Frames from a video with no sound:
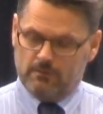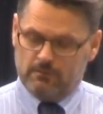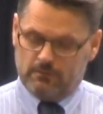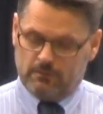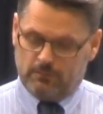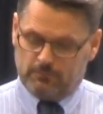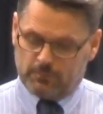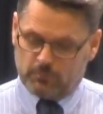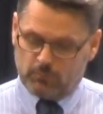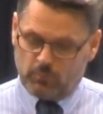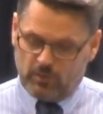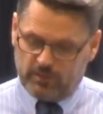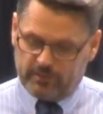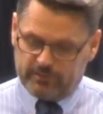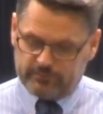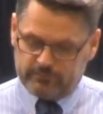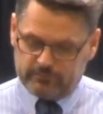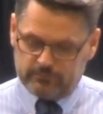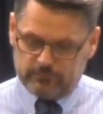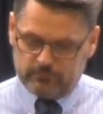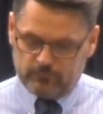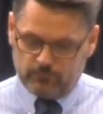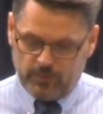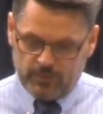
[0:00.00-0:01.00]
Number
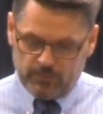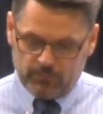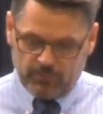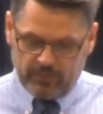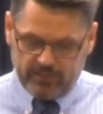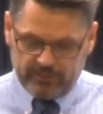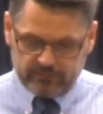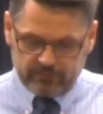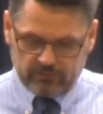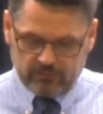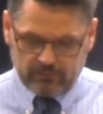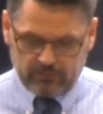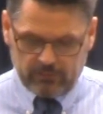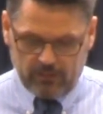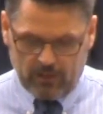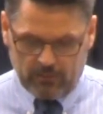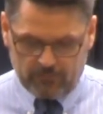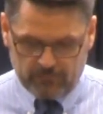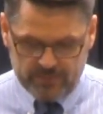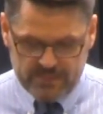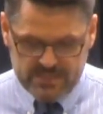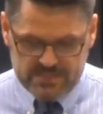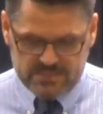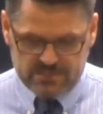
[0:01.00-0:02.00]
one, we render
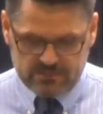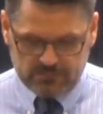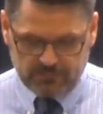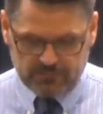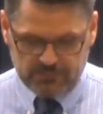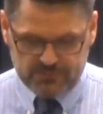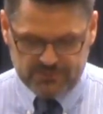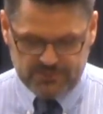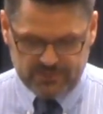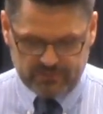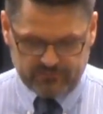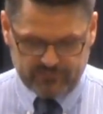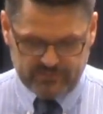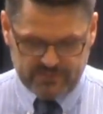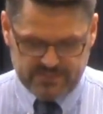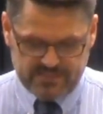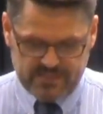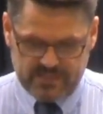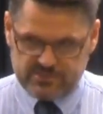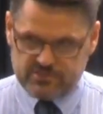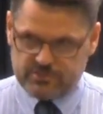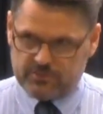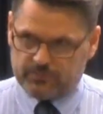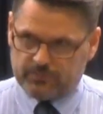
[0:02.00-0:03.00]
a reasonable service.
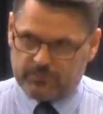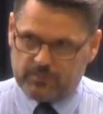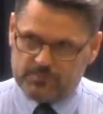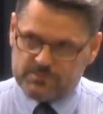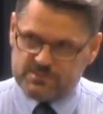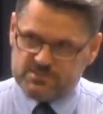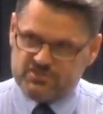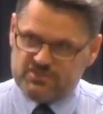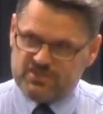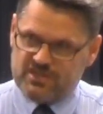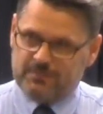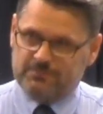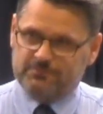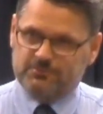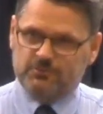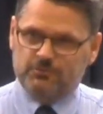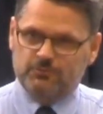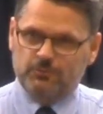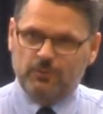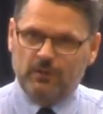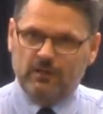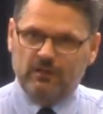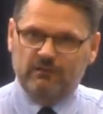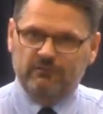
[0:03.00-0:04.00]
That's what Romans chapter
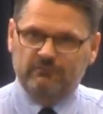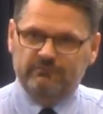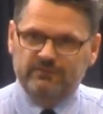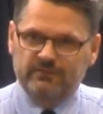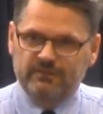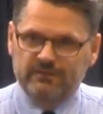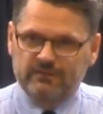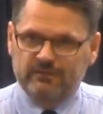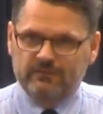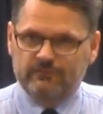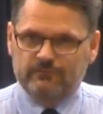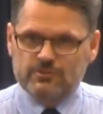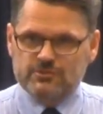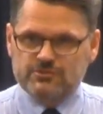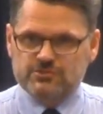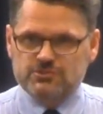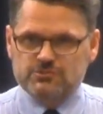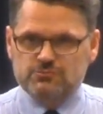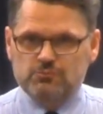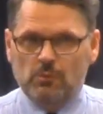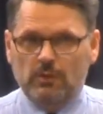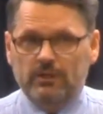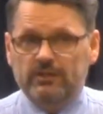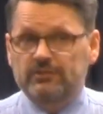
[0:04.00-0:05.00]
12 says.
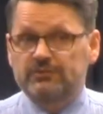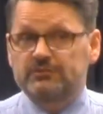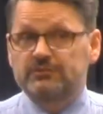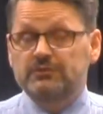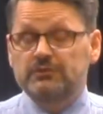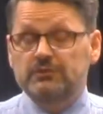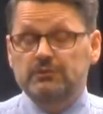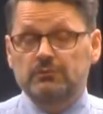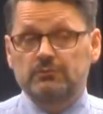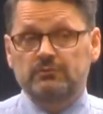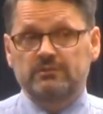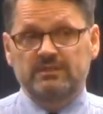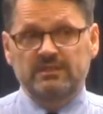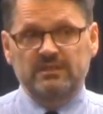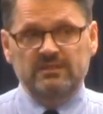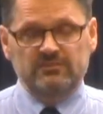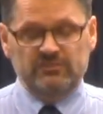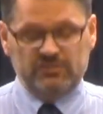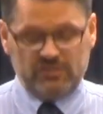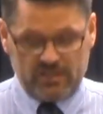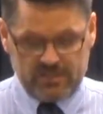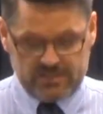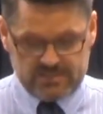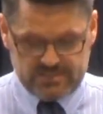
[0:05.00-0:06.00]
Verses 1 and 2
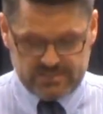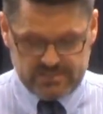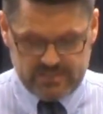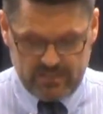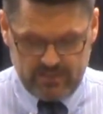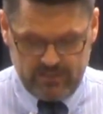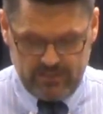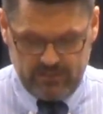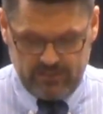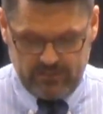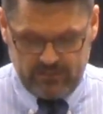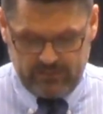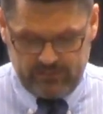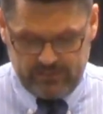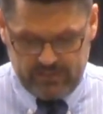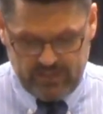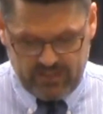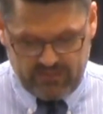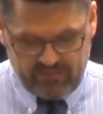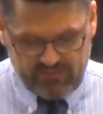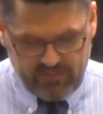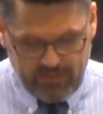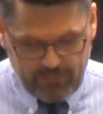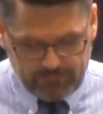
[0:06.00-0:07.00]
teach us the
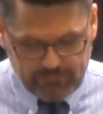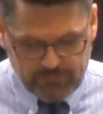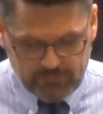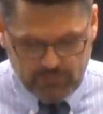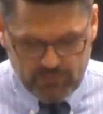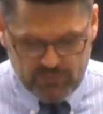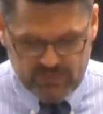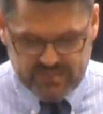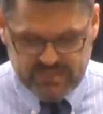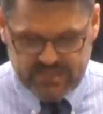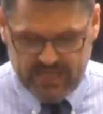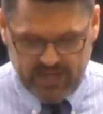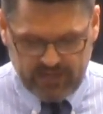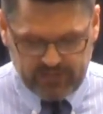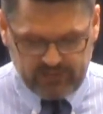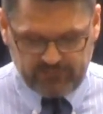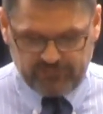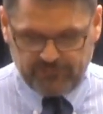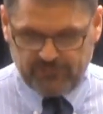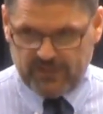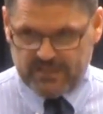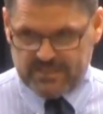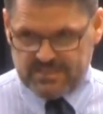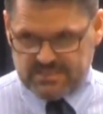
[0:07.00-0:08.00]
acceptable
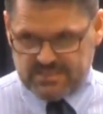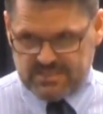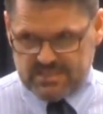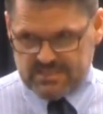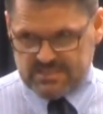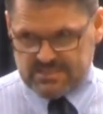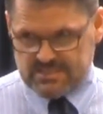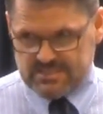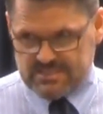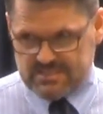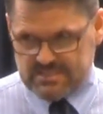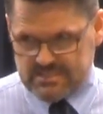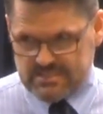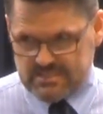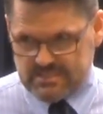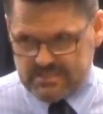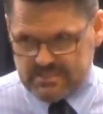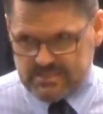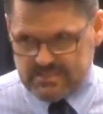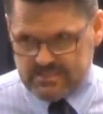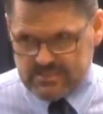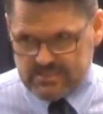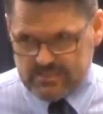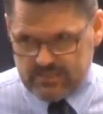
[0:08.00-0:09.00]
sacrifices
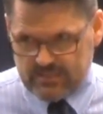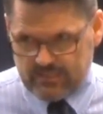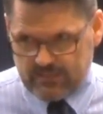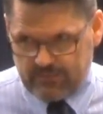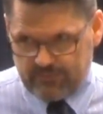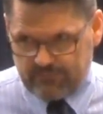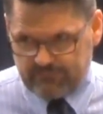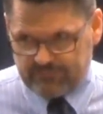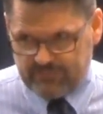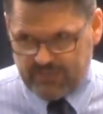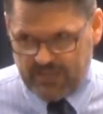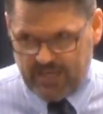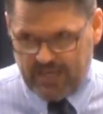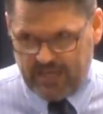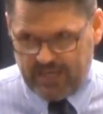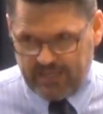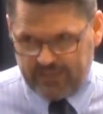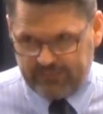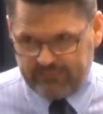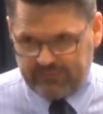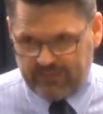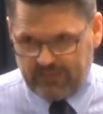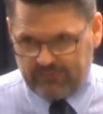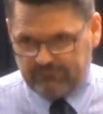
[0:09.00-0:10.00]
of
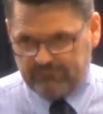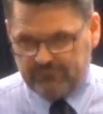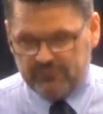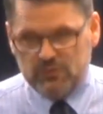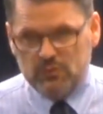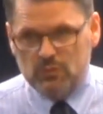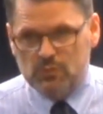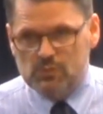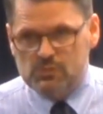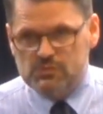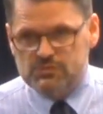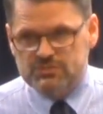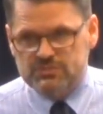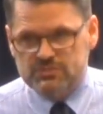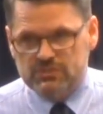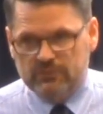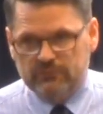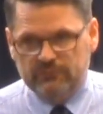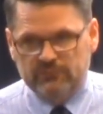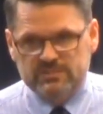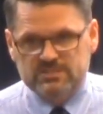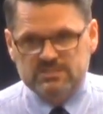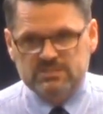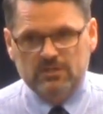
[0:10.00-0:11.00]
God that fuel
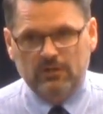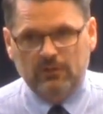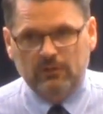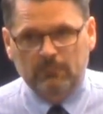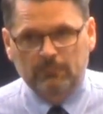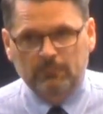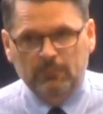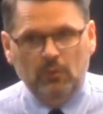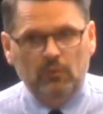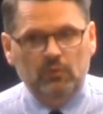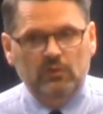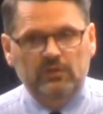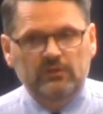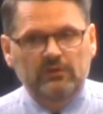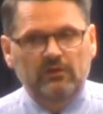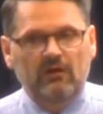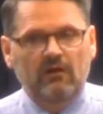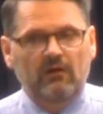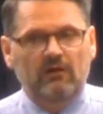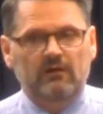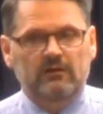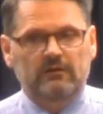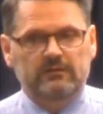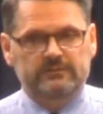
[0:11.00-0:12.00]
service are a broken
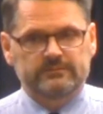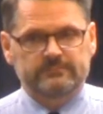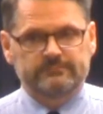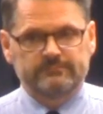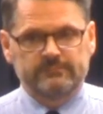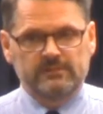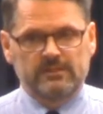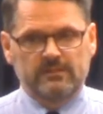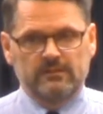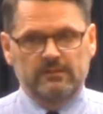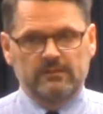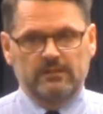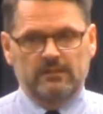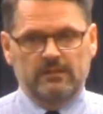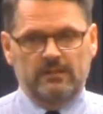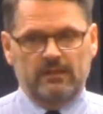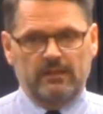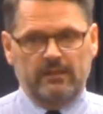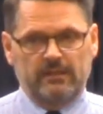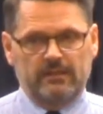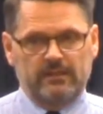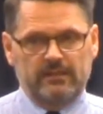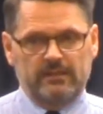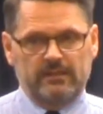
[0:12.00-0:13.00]
heart,
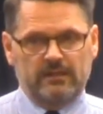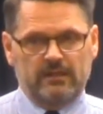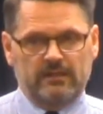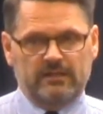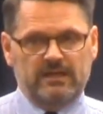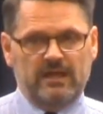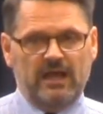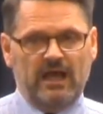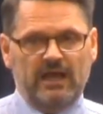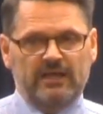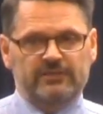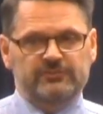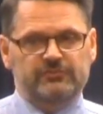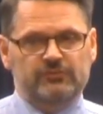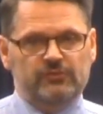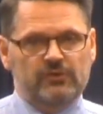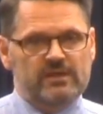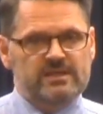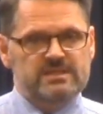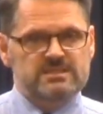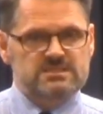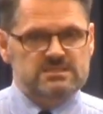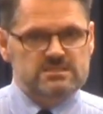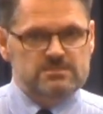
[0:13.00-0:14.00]
a
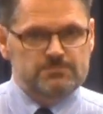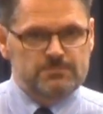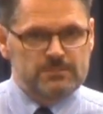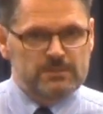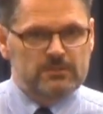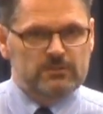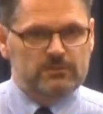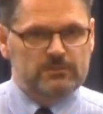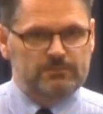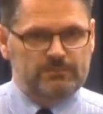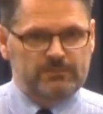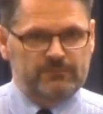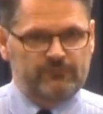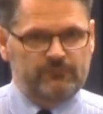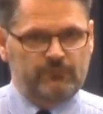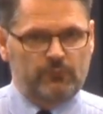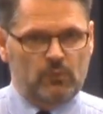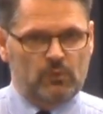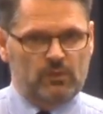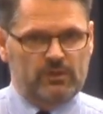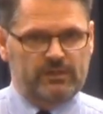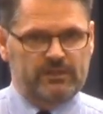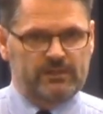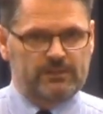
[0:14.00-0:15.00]
contrite spirit
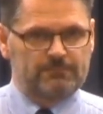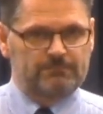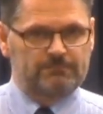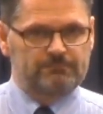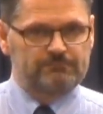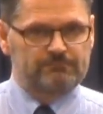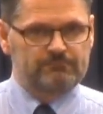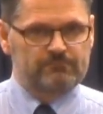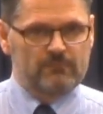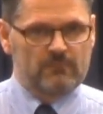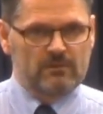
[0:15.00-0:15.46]
before him.